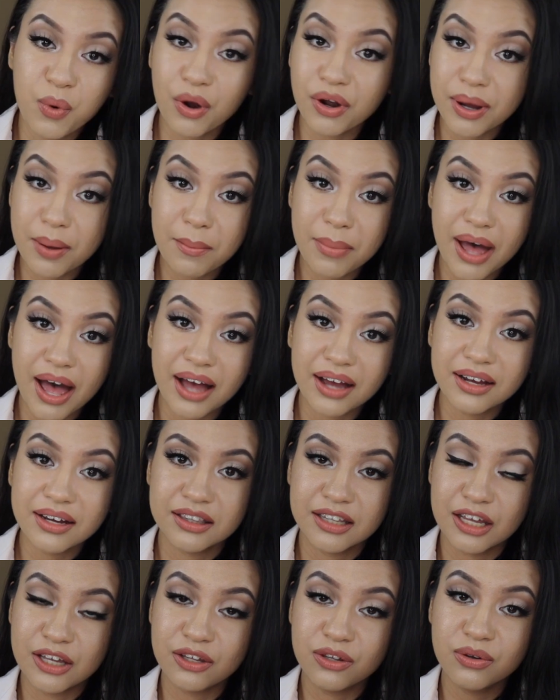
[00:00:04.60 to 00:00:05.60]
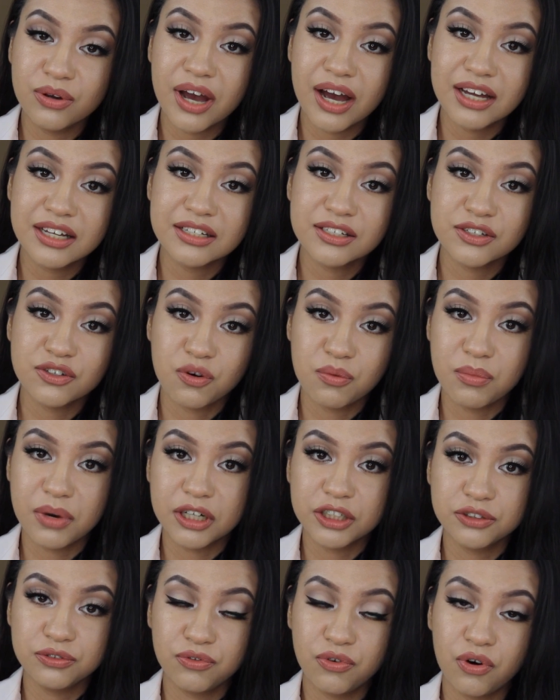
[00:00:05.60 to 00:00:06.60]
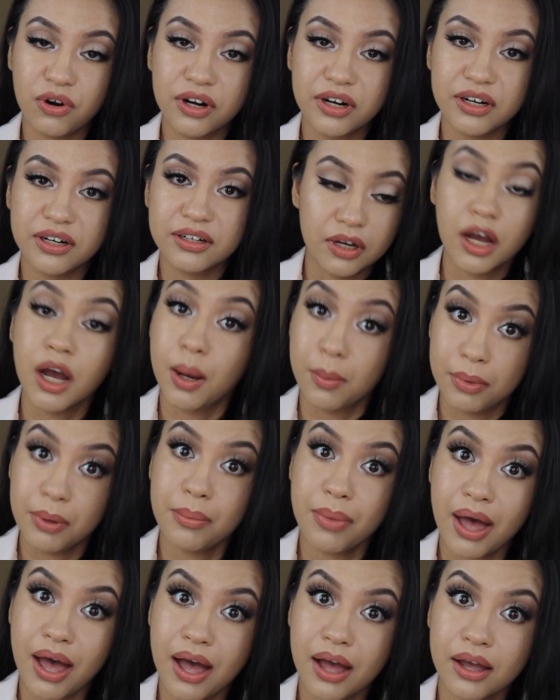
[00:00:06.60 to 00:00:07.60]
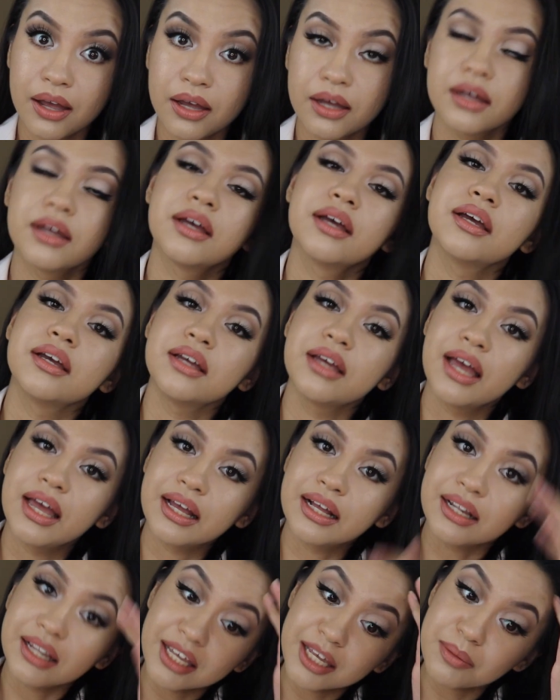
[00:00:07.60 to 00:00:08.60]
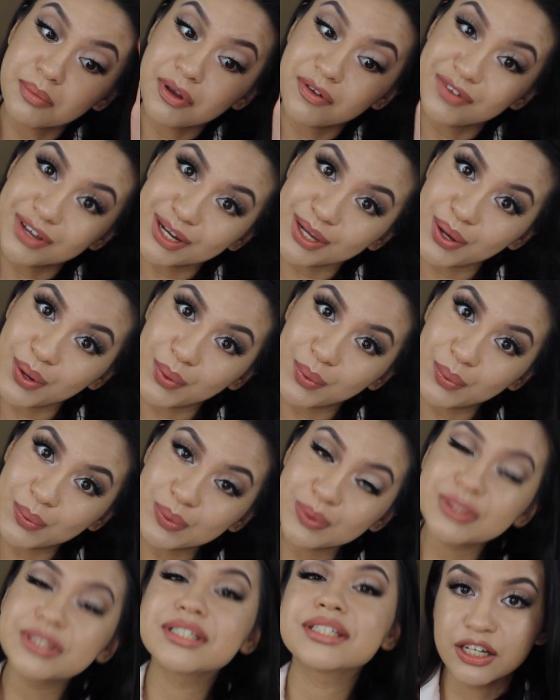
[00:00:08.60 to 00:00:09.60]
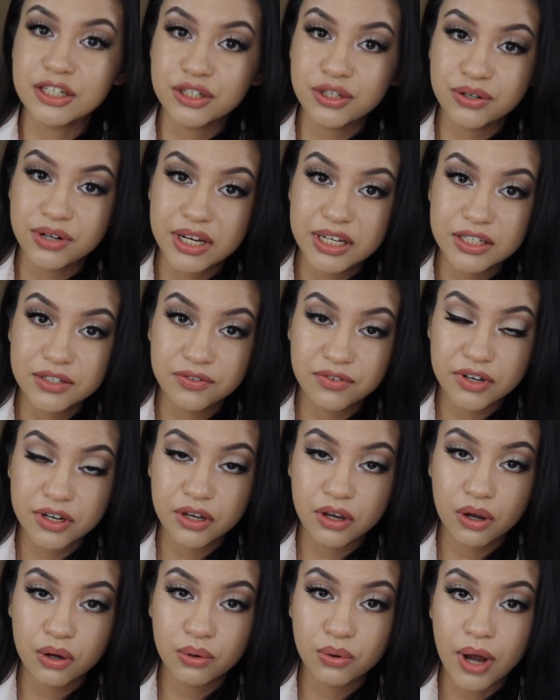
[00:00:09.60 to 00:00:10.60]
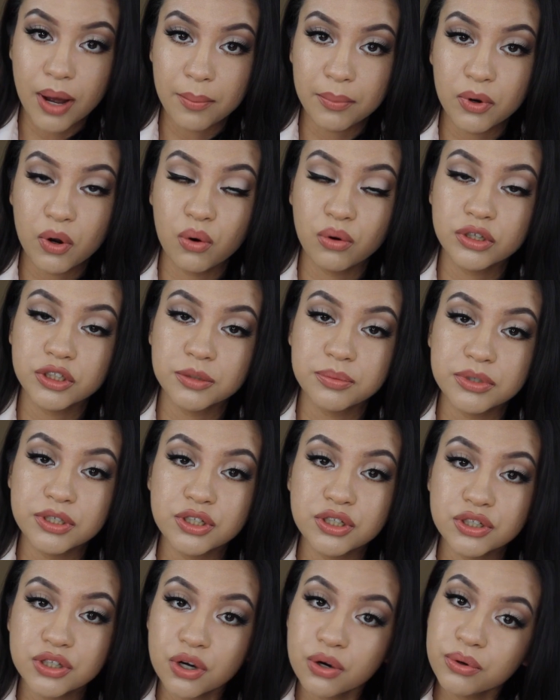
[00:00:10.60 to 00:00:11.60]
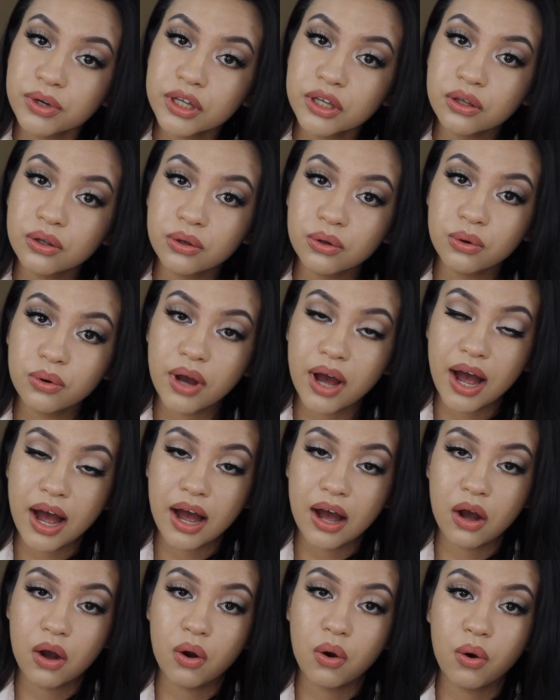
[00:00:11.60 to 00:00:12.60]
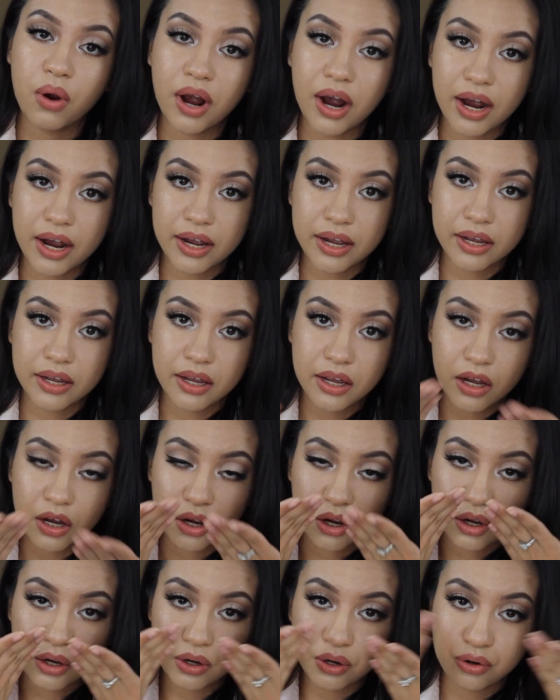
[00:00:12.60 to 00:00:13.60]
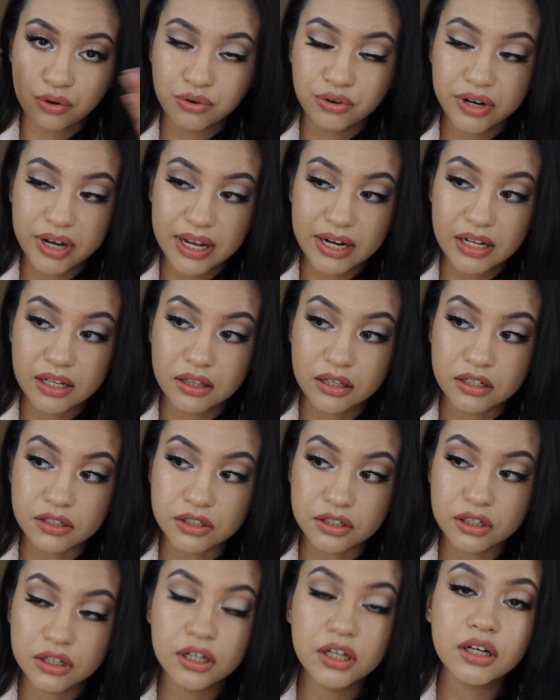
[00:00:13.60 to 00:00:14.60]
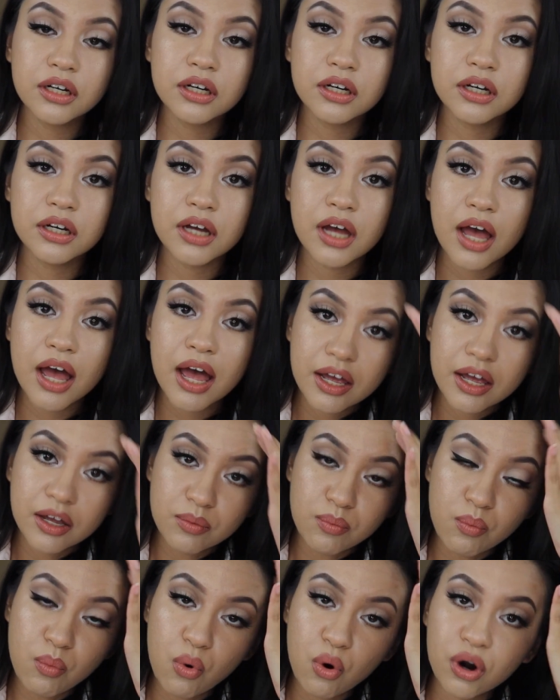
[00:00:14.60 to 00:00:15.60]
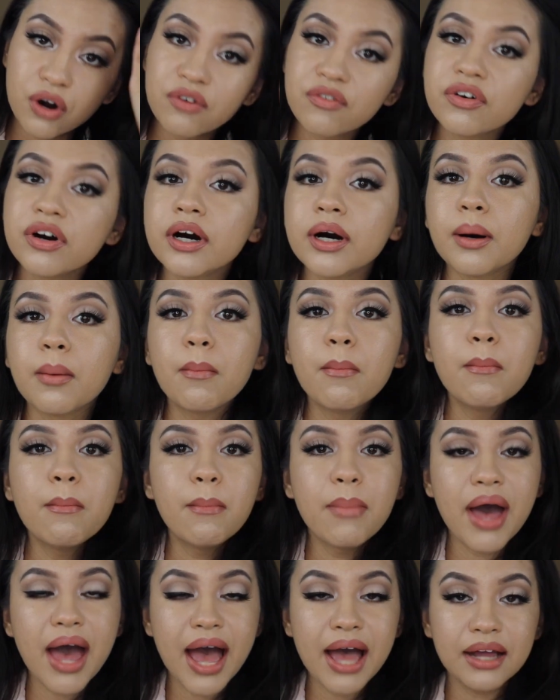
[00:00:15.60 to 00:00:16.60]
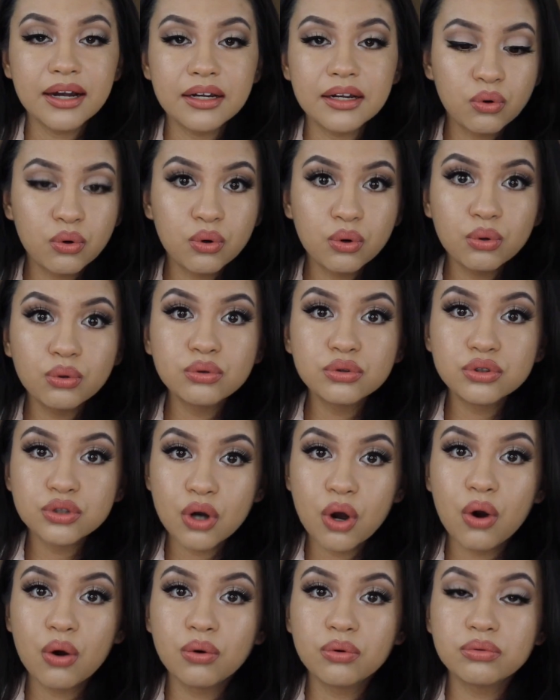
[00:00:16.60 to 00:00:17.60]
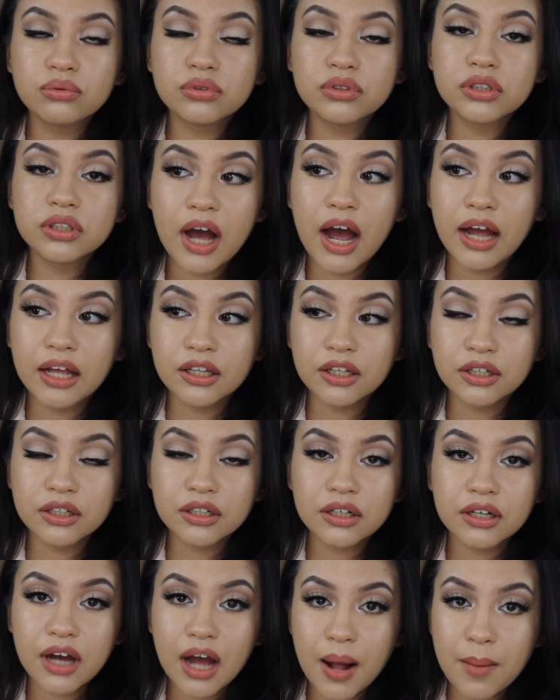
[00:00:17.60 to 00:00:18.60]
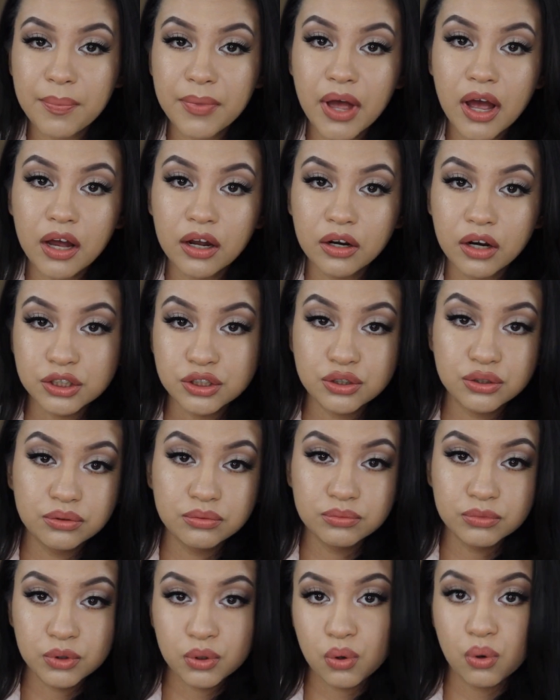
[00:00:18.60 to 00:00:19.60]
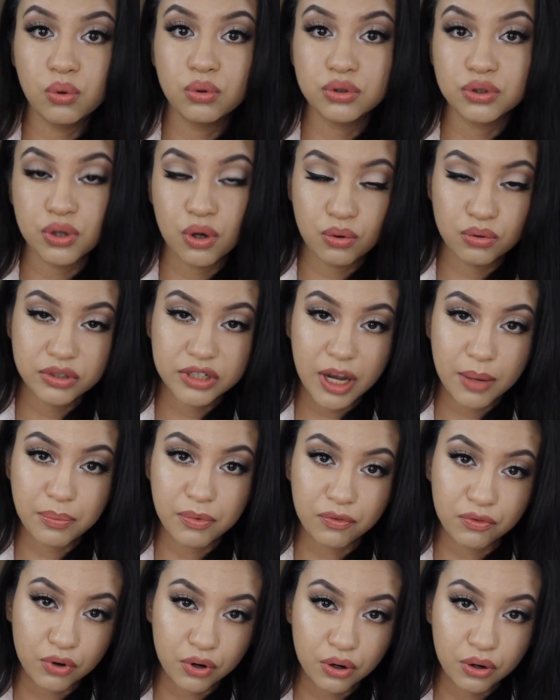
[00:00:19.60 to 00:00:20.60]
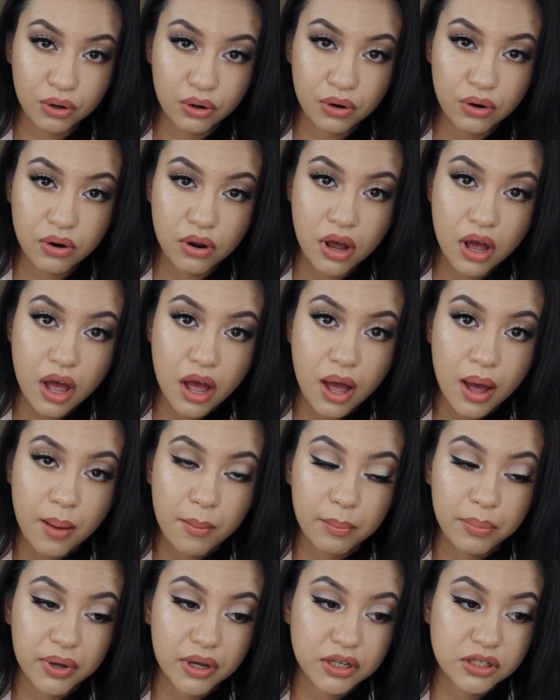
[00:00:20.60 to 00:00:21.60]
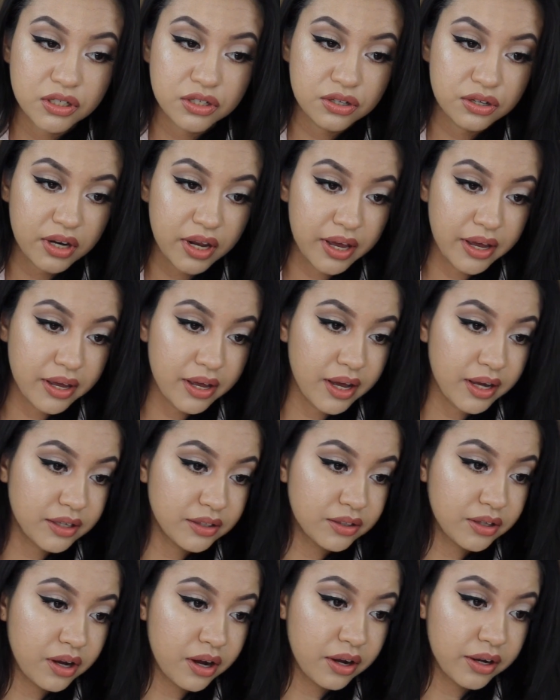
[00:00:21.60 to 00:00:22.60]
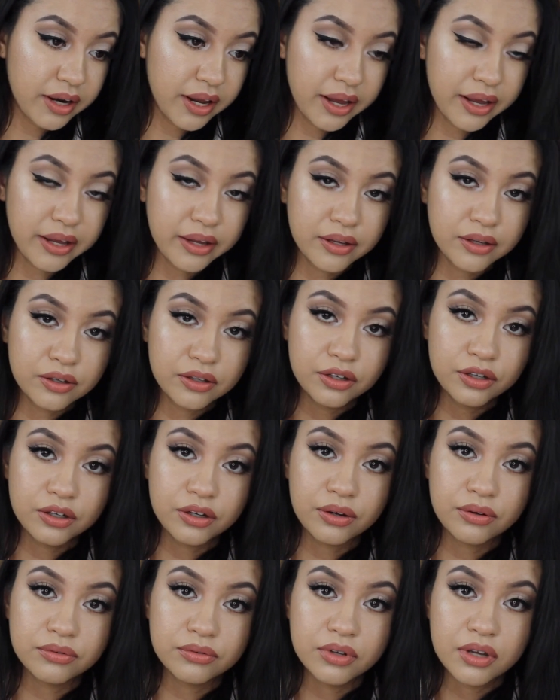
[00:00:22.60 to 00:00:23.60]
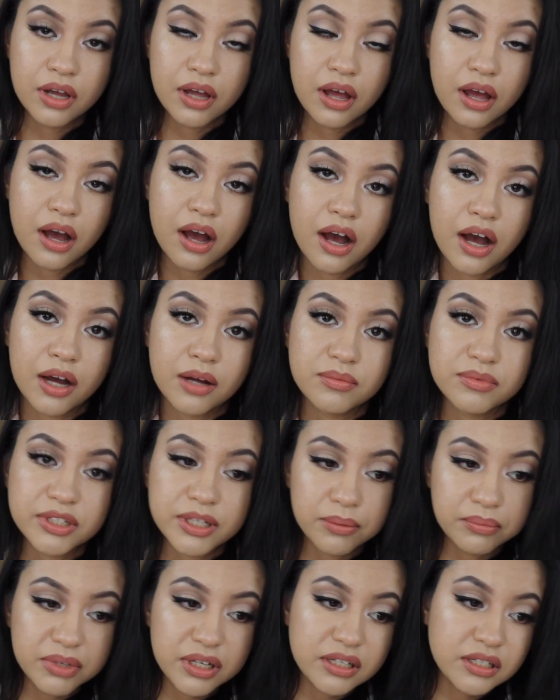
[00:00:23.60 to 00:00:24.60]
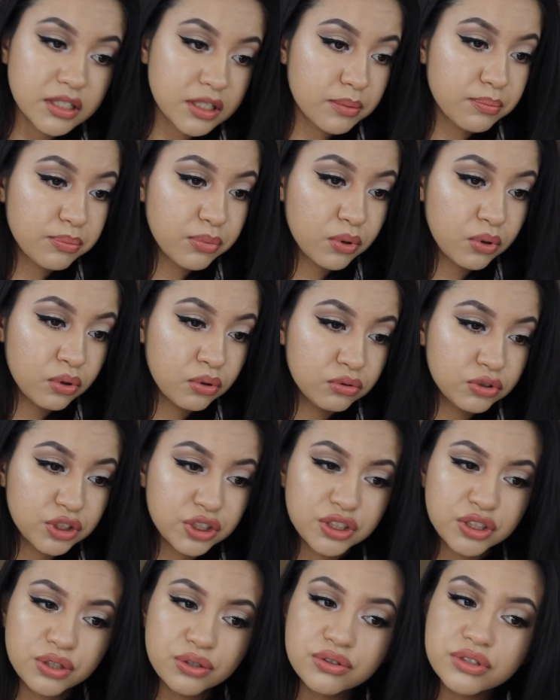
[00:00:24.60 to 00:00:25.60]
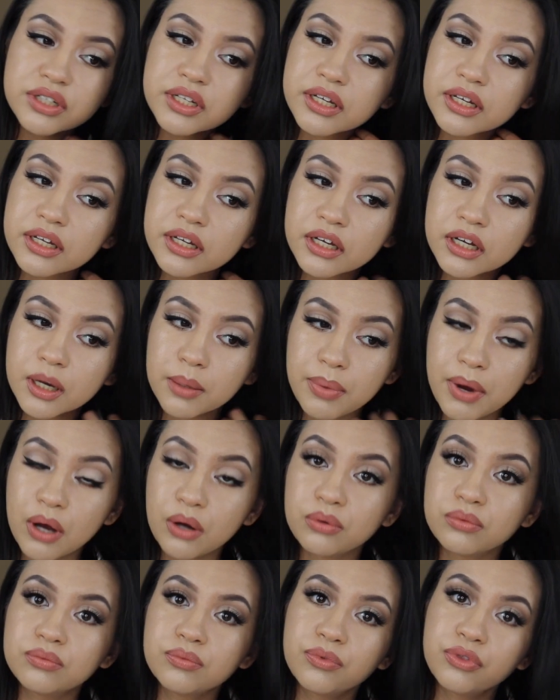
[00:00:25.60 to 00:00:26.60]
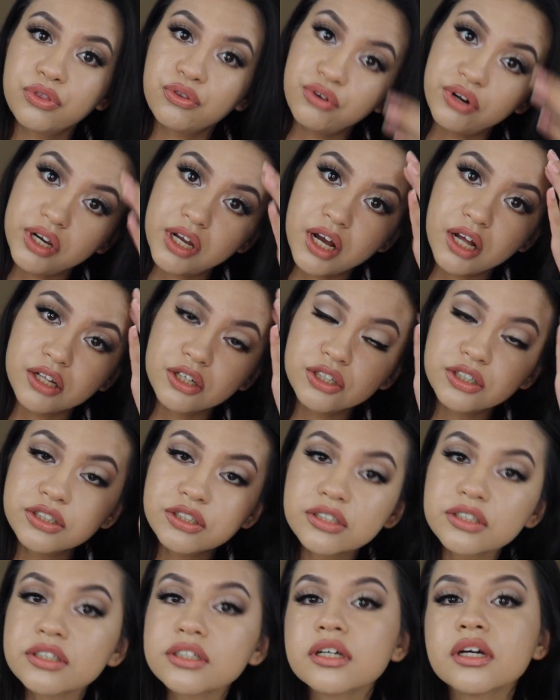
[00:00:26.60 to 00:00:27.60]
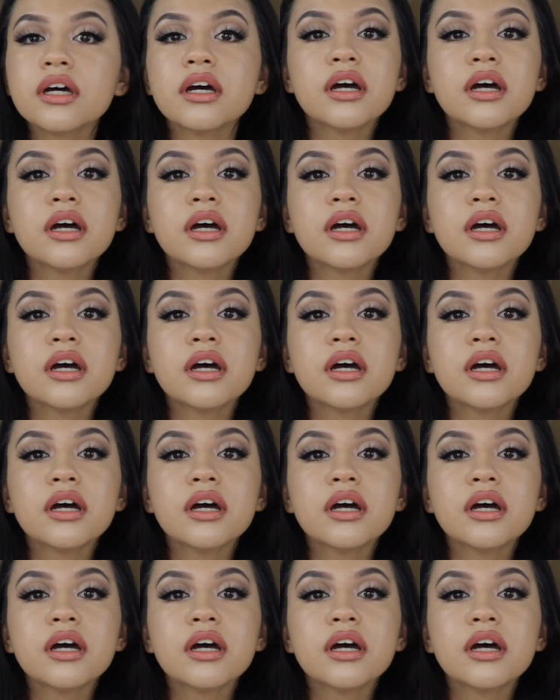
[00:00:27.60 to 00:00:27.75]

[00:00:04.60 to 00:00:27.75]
Welcome back. Thank you guys so much for coming back and clicking my videos. In today's video, I'm going to be showing you how I created this look. More of a matte, cool toned eye look. I'm not a cool tone type of girl, but today I thought, hey, you know, something simple, just using about 3 colors.